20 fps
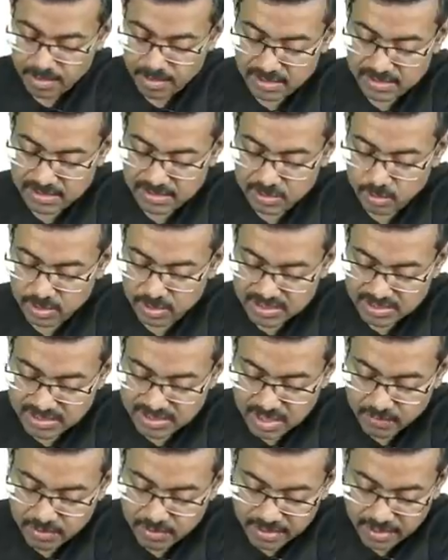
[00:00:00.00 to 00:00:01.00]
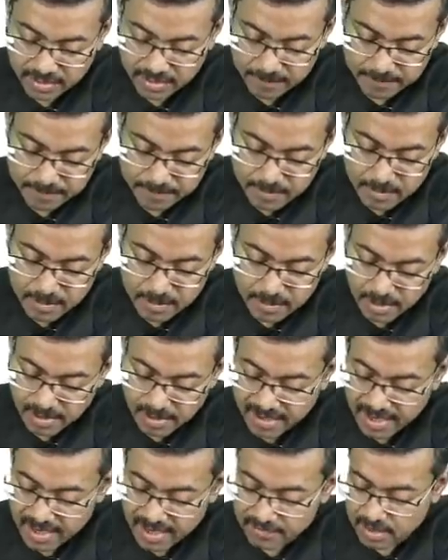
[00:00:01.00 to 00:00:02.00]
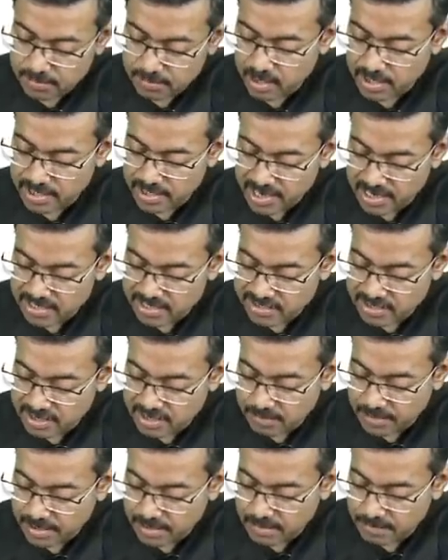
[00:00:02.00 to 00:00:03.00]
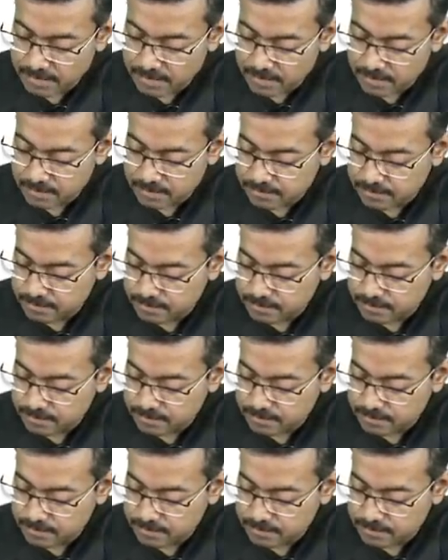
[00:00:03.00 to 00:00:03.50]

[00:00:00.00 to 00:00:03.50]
Easy to understand one thing. Again, one more analogy coming up.